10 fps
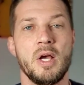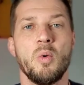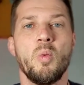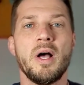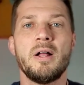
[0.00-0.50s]

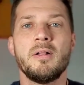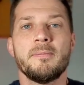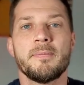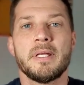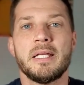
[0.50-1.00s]
Well,
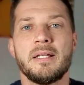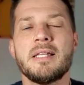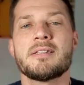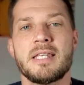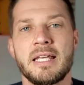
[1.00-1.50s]

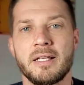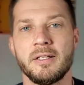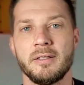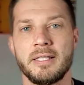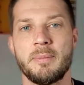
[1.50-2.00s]
let's think a
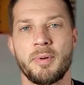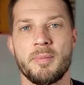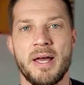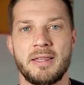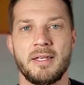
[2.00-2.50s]
little deeper
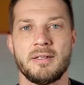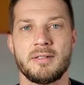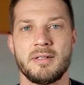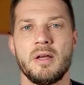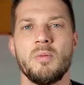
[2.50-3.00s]
about
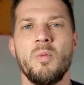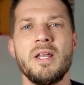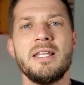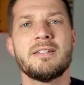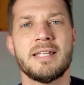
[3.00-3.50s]
this.
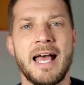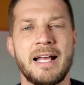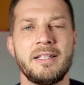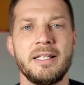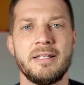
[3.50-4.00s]
What
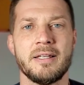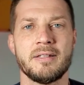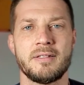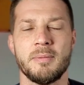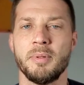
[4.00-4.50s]
exactly
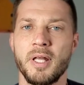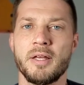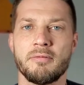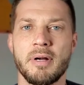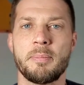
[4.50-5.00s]
does the
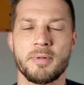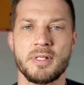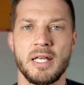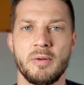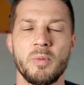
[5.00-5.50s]
blood
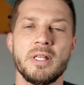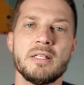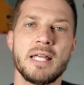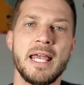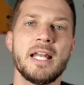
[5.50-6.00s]
represent? When
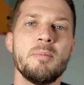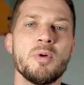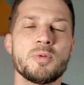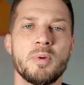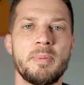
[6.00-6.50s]
these
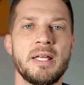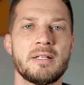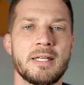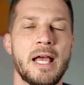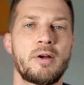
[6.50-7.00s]
animals were being
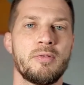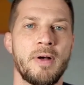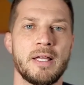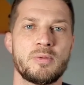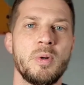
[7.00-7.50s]

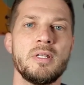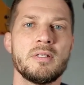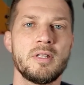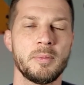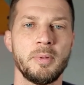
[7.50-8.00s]
sacrificed, what does
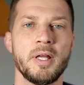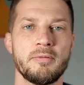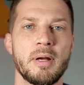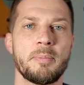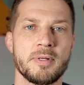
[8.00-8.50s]
their blood
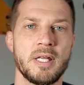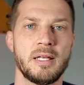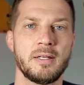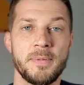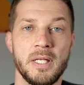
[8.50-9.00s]

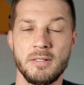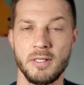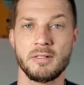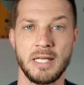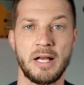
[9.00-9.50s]
represent? It's
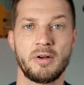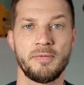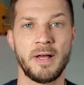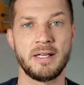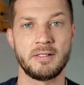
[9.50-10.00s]
the
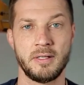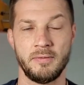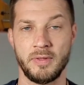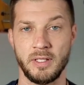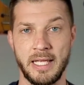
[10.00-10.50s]
sacrifice
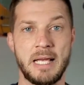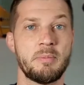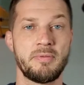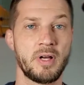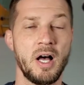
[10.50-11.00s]
of the Lamb
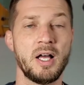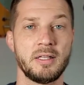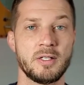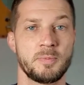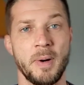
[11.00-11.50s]
of
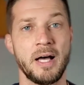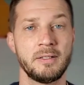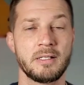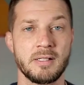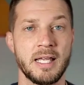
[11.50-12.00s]
God, the
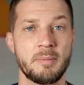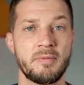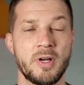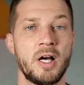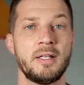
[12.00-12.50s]
spotless Lamb
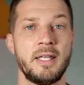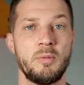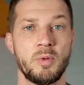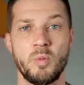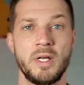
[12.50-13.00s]
of God that
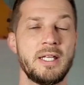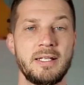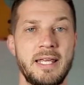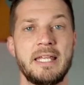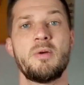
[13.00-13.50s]
would one day
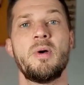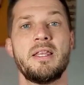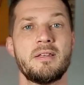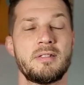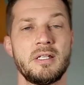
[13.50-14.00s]
take away
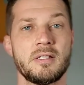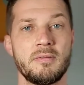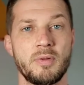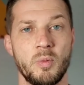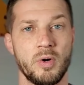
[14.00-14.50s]
the sins
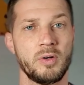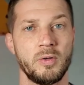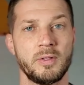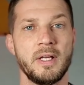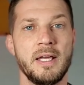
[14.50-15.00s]
of the world.